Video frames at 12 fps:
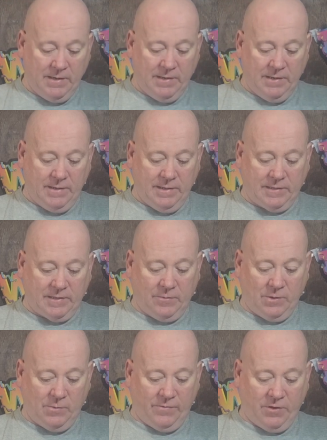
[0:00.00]
Let's see
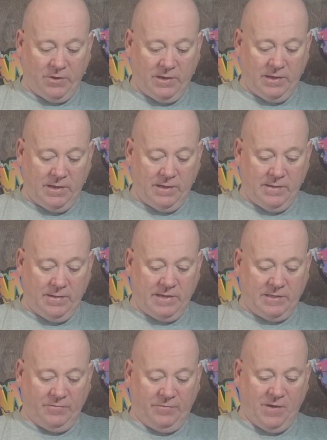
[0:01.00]
what we've got here.
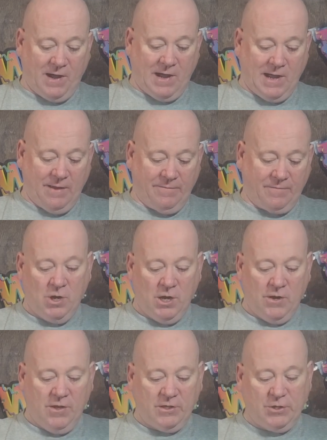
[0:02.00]
There's a 5.
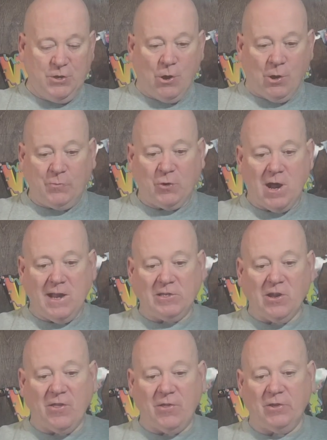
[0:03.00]
There's no prize
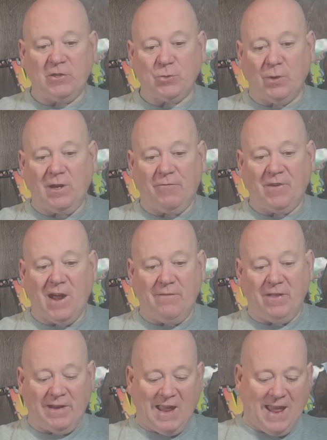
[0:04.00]
other than 25
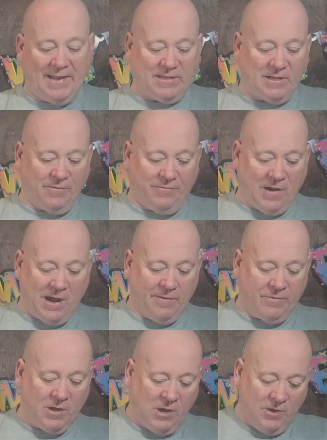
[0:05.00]
that ends in a
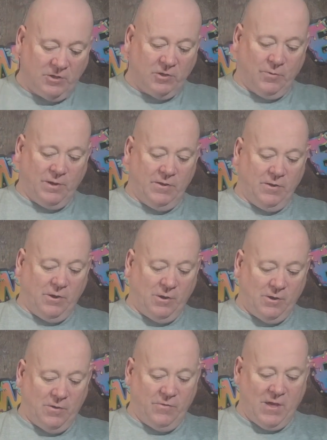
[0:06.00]
5, so we
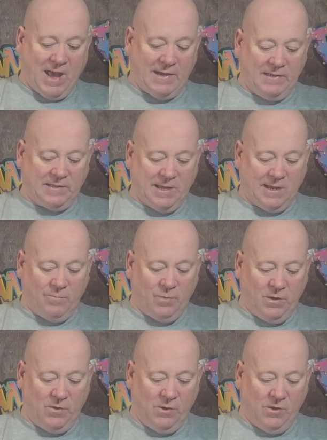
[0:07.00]
know that is it. We
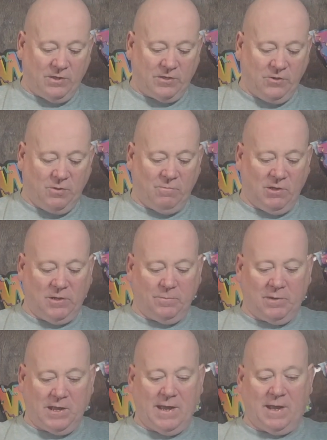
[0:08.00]
know there's no
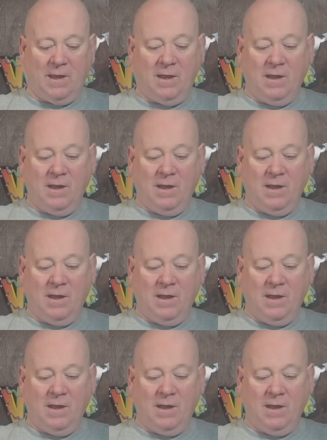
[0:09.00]
multiplier.